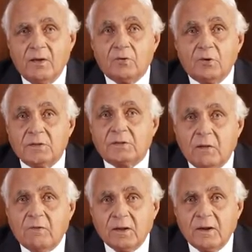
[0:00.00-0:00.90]
to
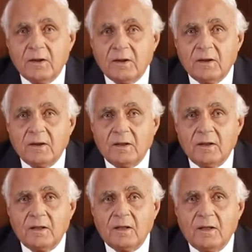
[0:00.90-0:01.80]
discover
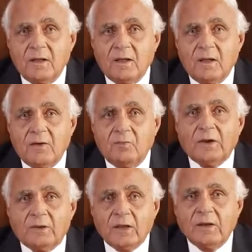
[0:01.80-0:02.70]

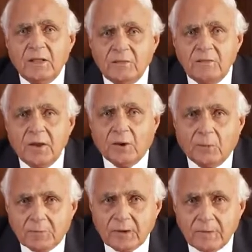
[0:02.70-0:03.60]
what techniques we
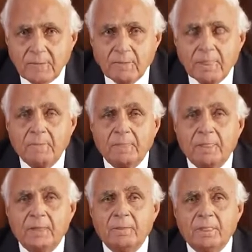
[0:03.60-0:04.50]
adopted
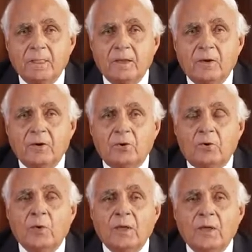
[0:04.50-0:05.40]

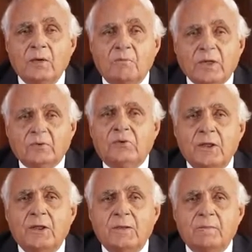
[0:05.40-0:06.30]
to
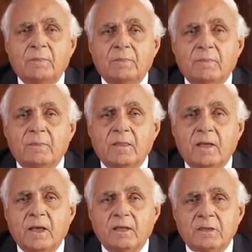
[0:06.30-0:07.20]
eventually
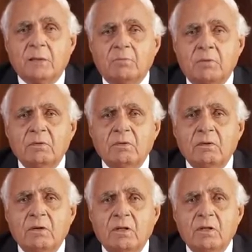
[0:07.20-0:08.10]
assemble
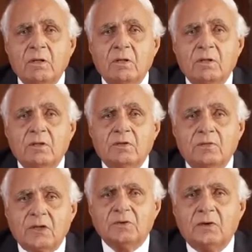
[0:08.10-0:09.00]

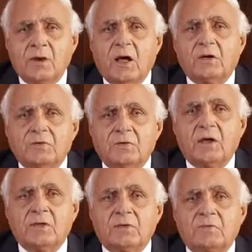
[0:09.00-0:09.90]
such large
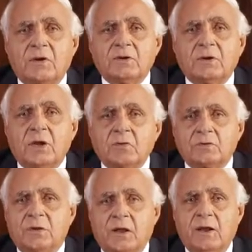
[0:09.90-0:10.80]
tracts of
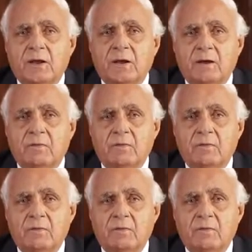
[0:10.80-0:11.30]
contiguous land